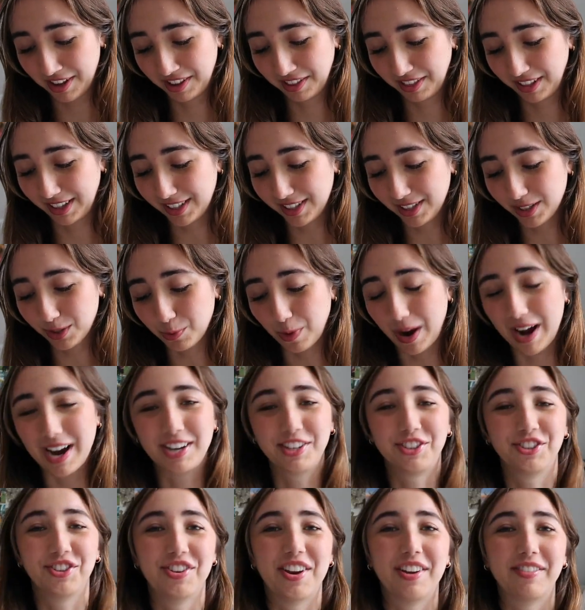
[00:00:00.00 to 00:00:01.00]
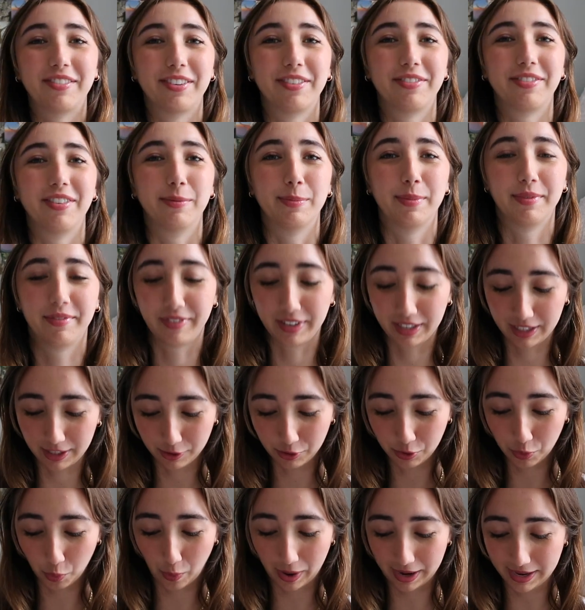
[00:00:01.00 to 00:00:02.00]
This is why I should never film a
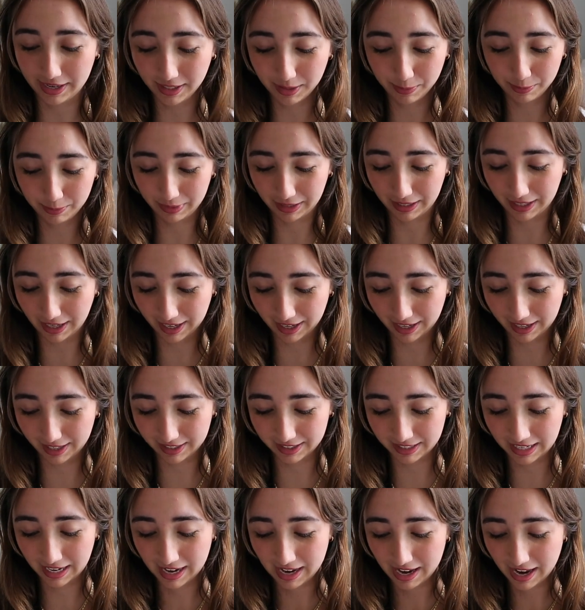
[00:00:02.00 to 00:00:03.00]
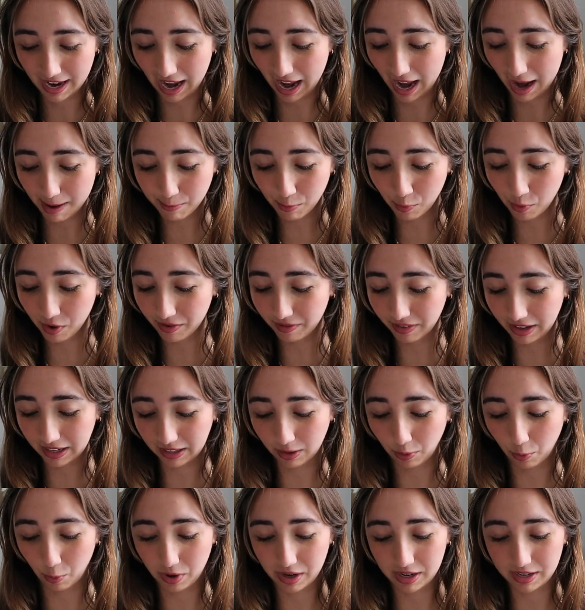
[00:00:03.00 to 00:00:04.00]
video twice, because I'm more of
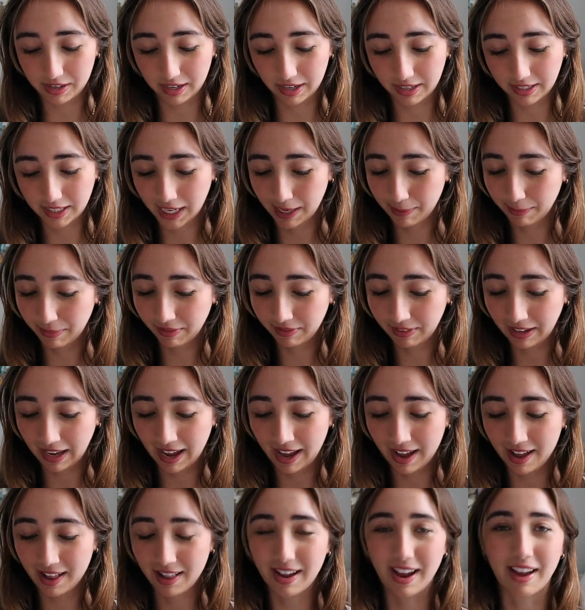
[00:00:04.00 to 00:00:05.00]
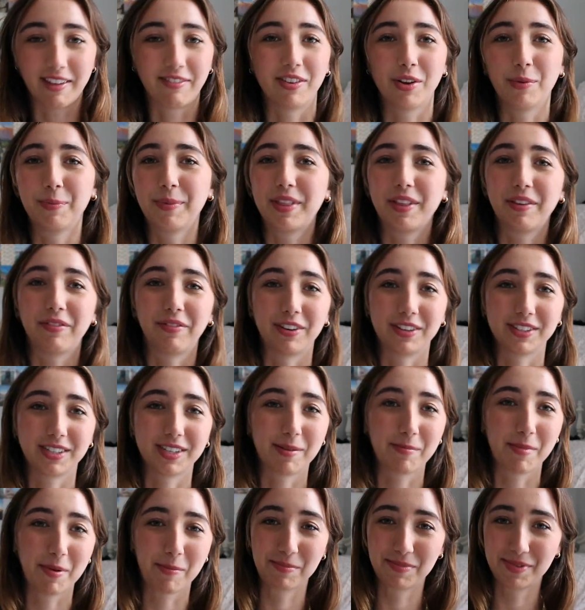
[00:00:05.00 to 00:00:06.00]
like a one and done type of gal. I filmed the first
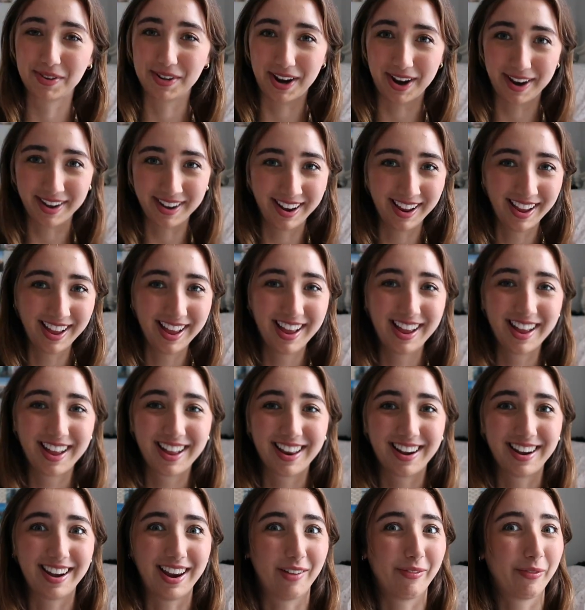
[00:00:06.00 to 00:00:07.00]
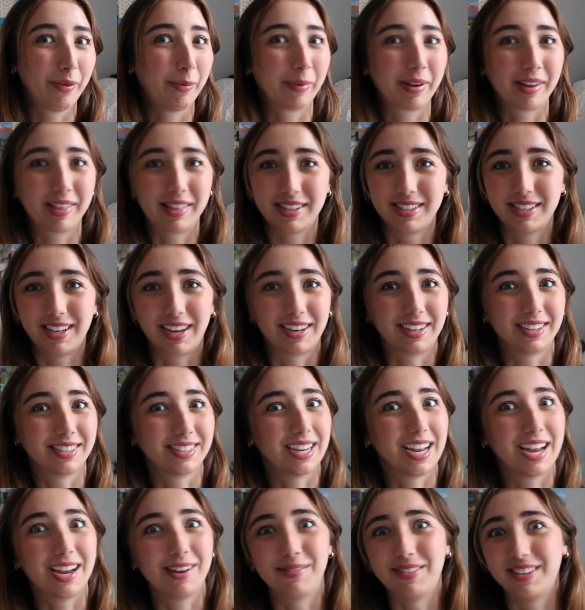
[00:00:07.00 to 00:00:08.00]
time, I'm done. Now filming it the second
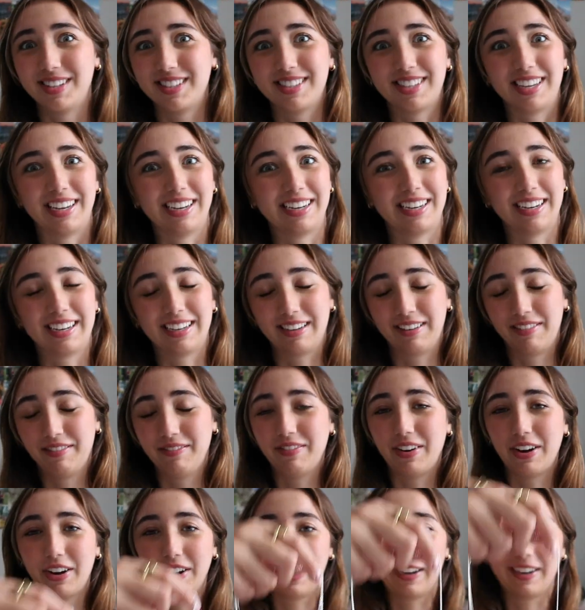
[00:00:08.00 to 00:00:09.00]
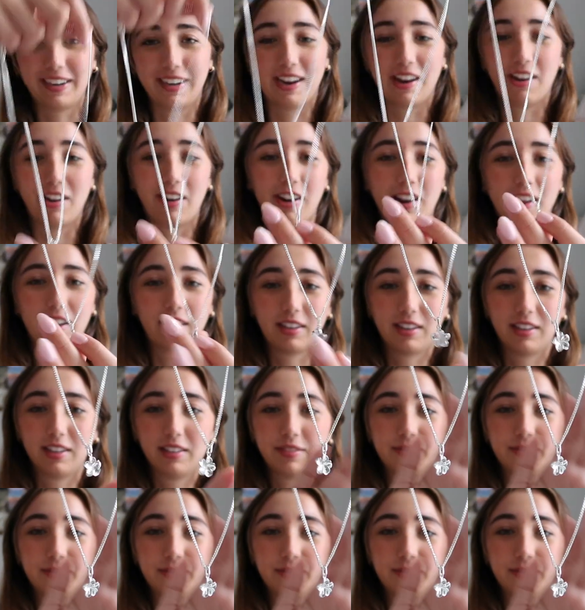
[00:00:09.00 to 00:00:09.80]
time, it's like very chaotic.